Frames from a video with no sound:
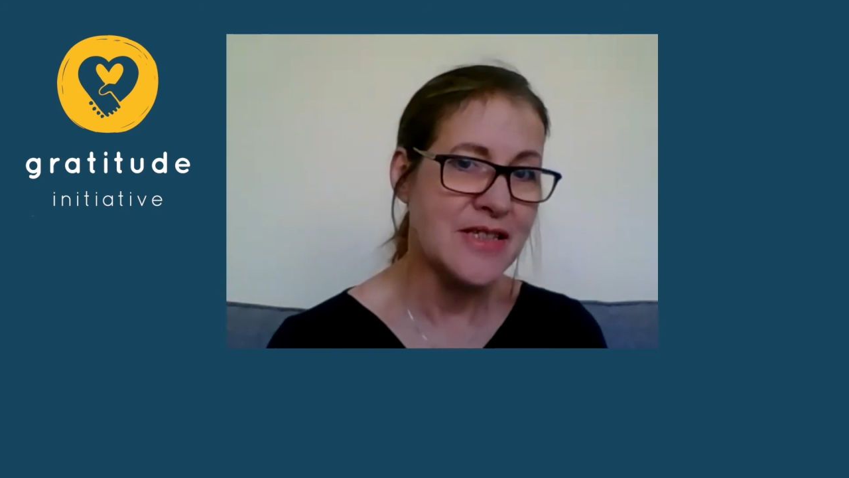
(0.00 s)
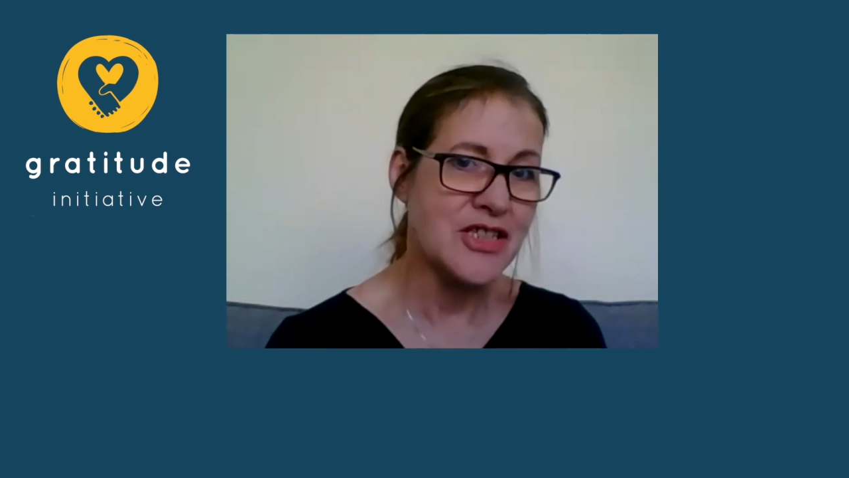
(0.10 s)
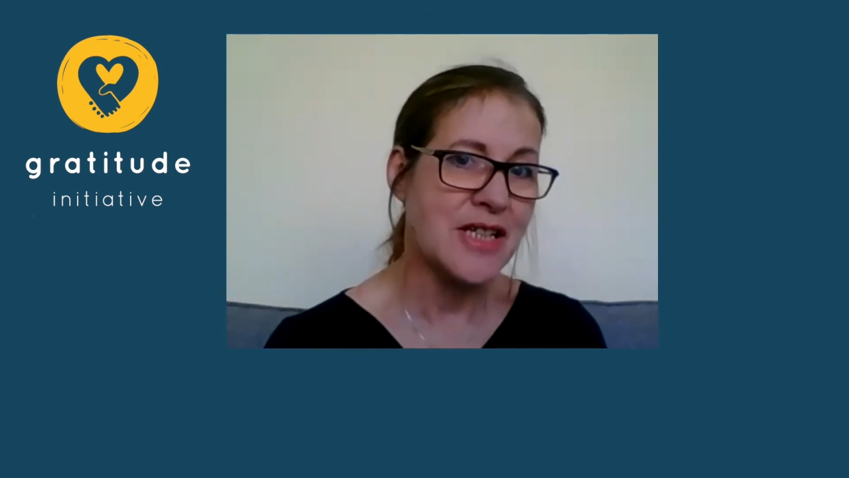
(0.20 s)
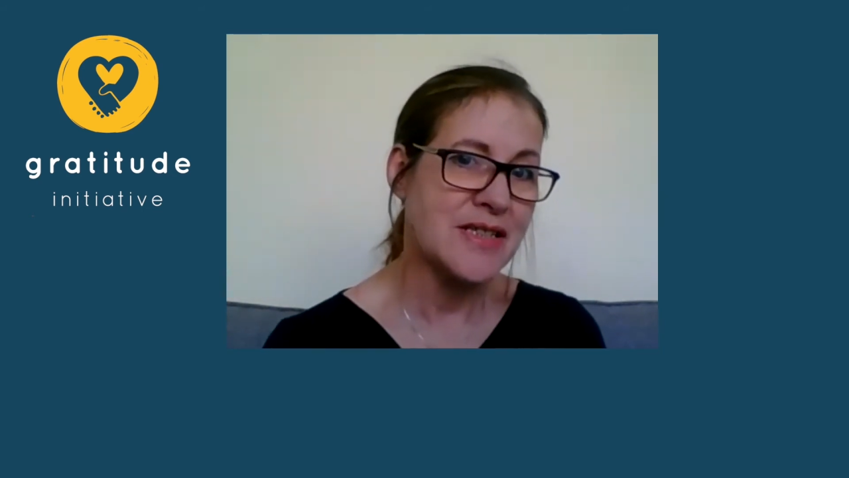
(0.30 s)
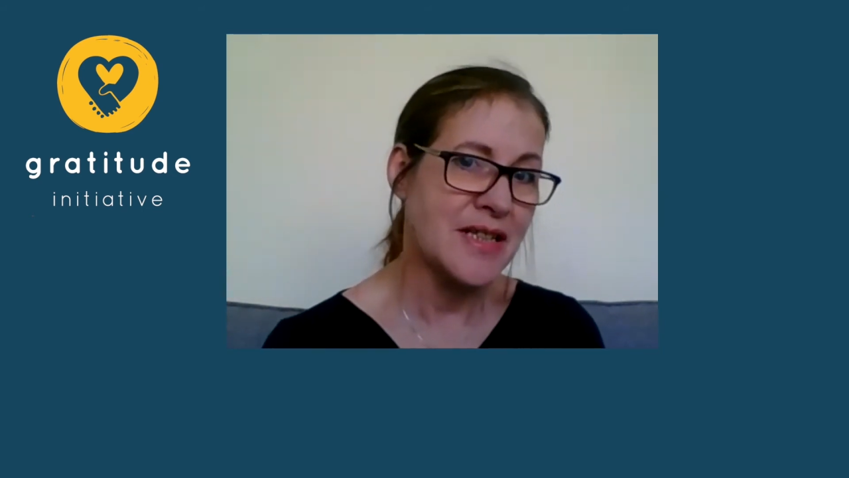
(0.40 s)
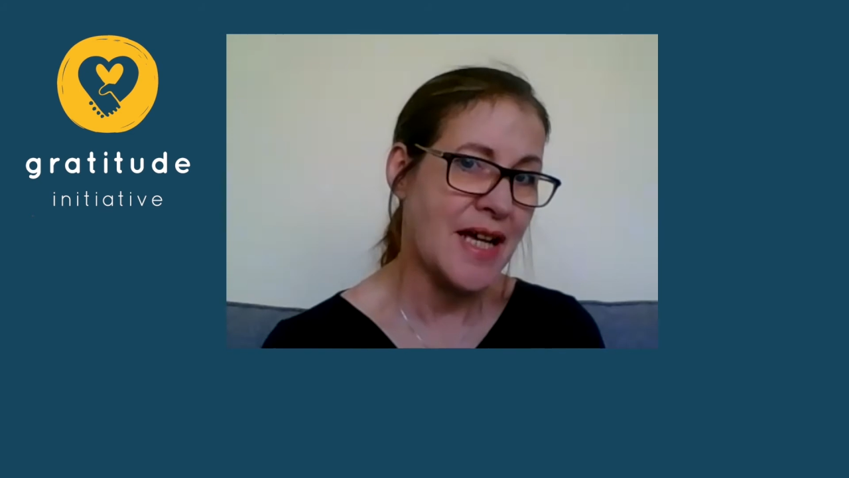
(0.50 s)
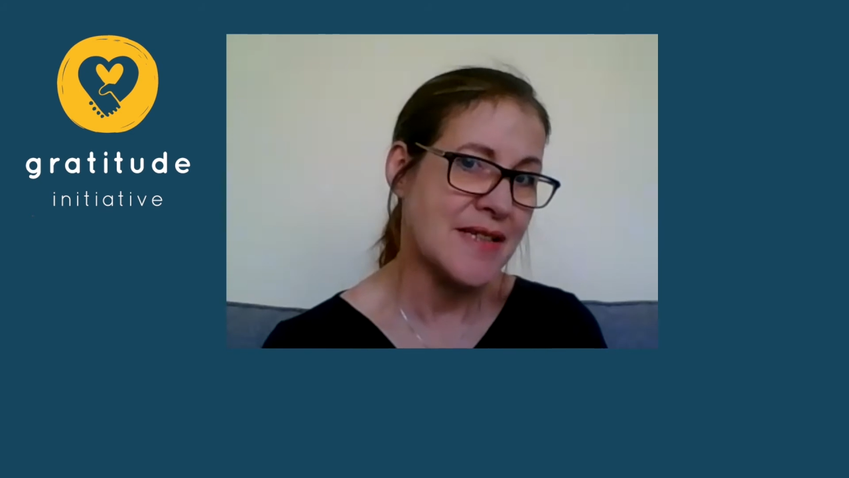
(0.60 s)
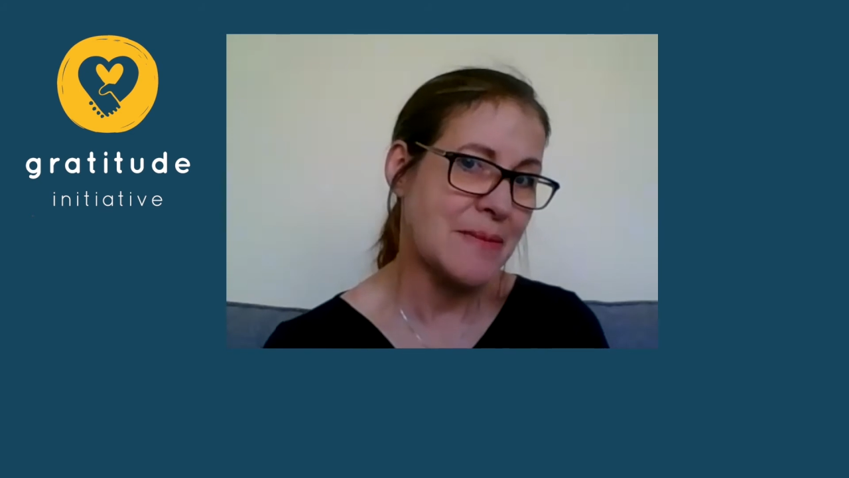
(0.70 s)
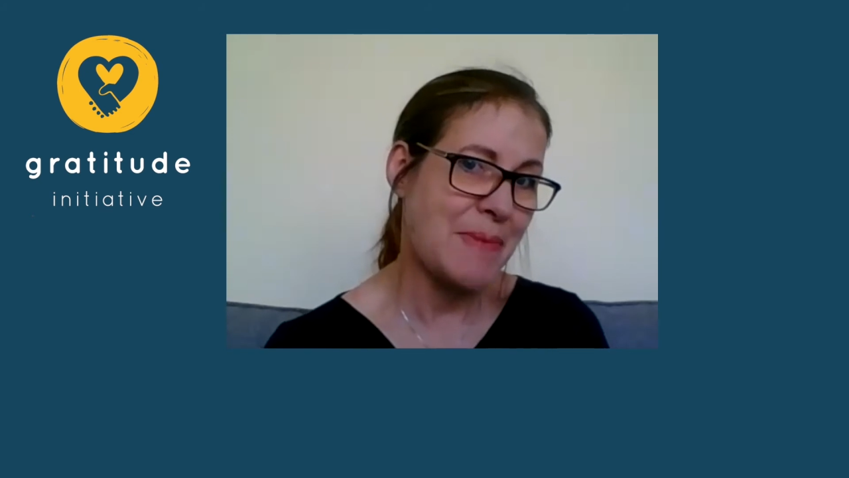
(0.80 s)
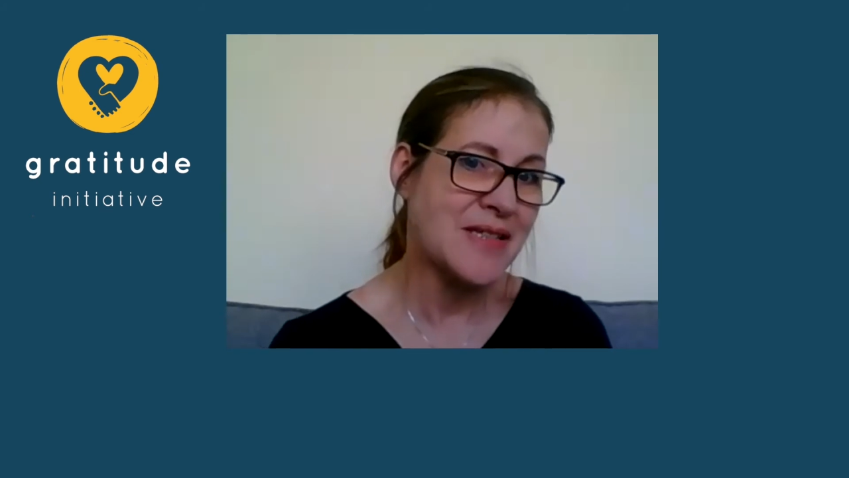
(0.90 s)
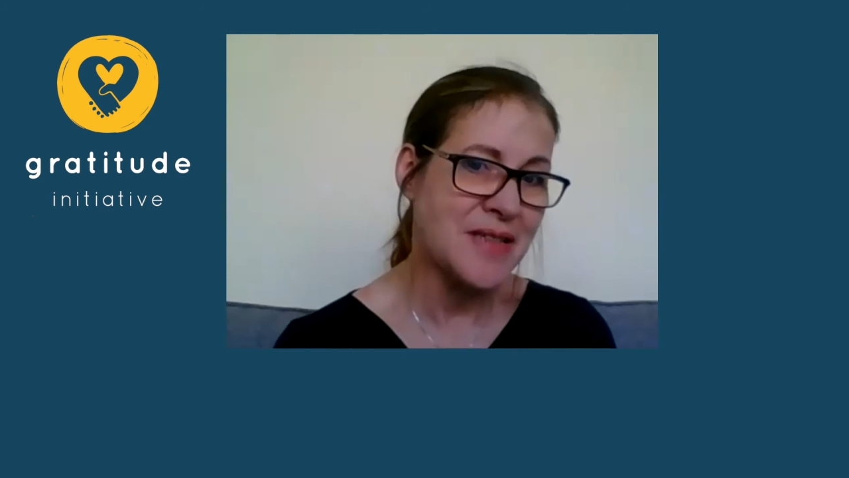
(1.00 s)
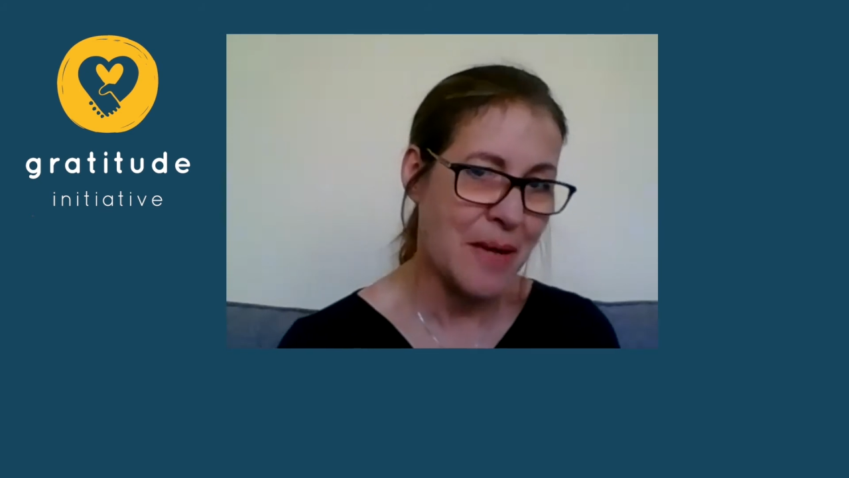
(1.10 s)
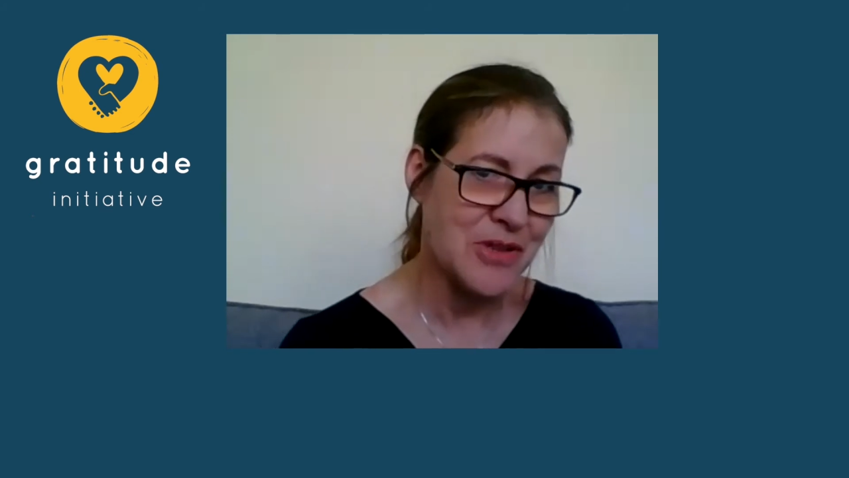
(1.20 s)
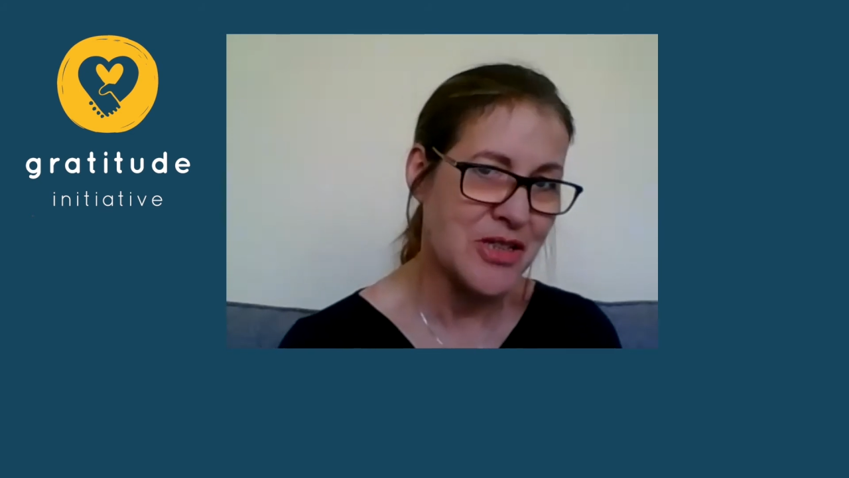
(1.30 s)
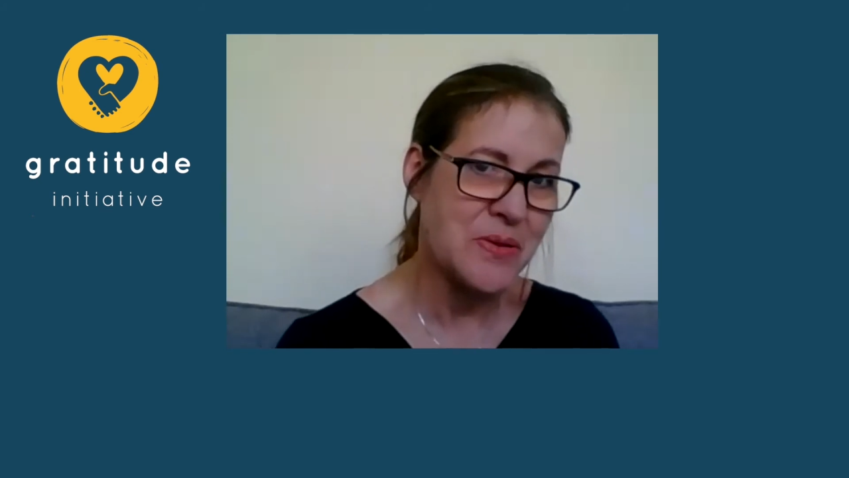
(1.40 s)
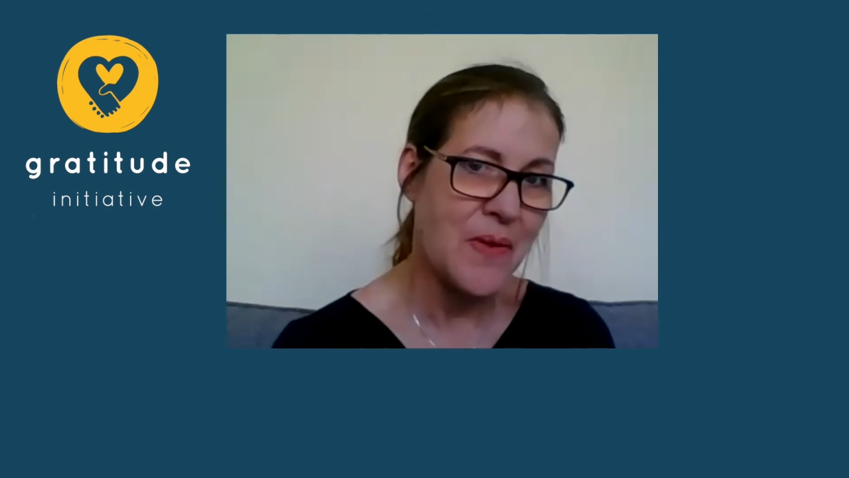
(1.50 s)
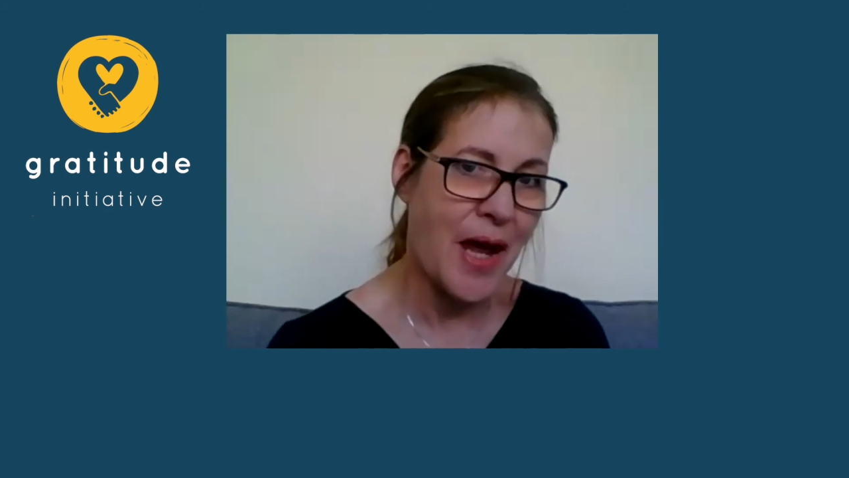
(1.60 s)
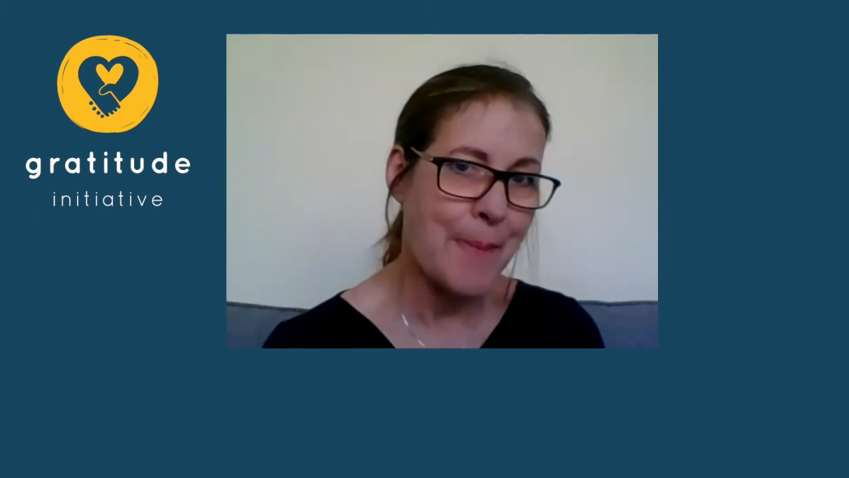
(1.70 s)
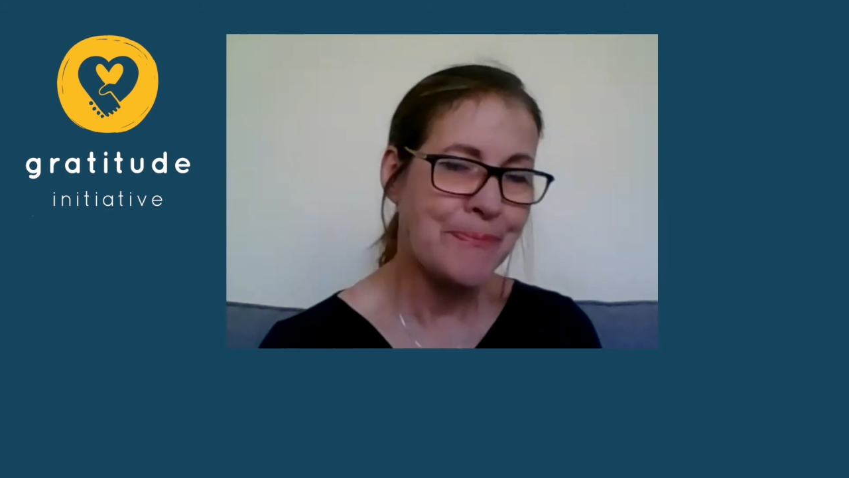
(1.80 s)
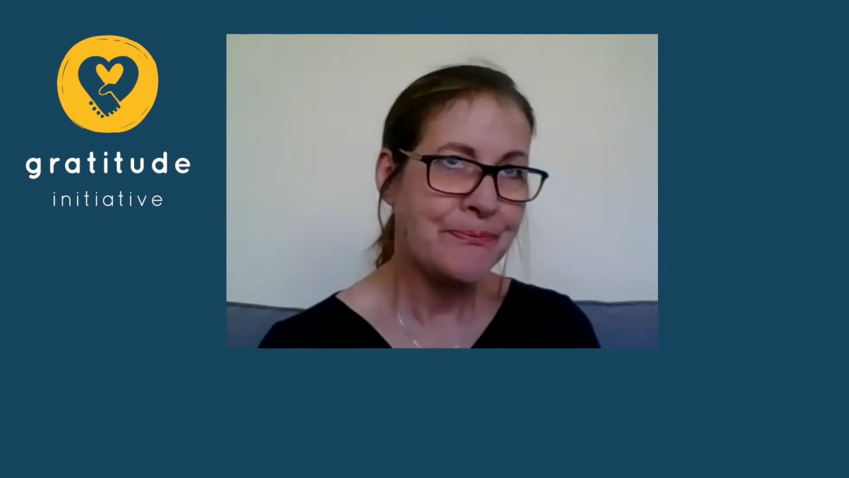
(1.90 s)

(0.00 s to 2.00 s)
suggesting that's the best time to do that.